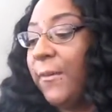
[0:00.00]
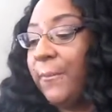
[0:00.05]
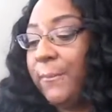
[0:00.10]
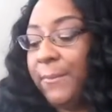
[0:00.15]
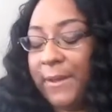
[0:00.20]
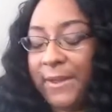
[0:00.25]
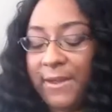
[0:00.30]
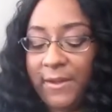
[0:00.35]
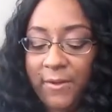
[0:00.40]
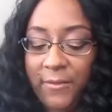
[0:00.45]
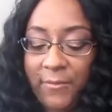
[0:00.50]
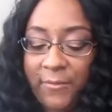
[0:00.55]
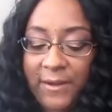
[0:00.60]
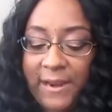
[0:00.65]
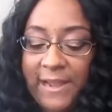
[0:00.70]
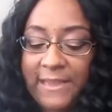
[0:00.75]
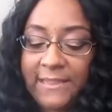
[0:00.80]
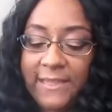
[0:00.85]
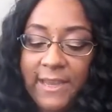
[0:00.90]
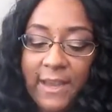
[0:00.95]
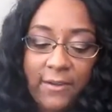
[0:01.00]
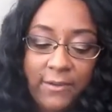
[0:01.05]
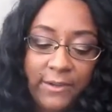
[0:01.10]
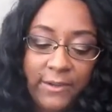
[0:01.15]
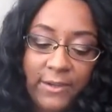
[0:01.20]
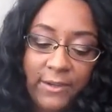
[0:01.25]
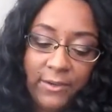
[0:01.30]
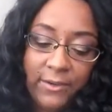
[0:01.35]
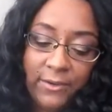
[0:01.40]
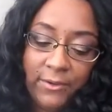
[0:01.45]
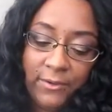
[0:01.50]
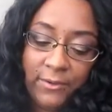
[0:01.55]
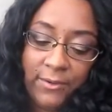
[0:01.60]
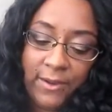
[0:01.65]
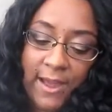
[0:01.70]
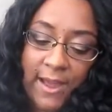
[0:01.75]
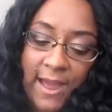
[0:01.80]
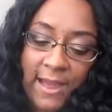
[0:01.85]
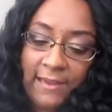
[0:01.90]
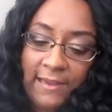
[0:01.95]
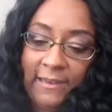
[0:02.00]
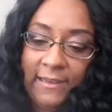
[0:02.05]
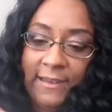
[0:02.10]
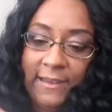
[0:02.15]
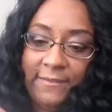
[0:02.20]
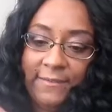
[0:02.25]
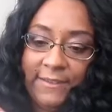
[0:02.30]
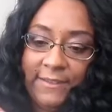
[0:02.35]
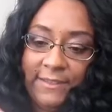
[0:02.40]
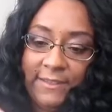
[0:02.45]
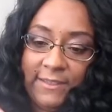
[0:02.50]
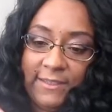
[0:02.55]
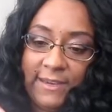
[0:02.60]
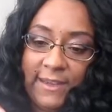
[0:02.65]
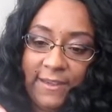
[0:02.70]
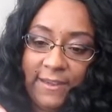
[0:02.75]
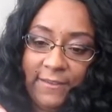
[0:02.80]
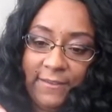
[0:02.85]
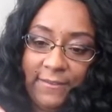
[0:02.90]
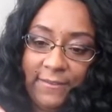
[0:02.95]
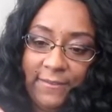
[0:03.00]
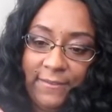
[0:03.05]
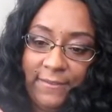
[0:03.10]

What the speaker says: But when I tell you I love this stuff,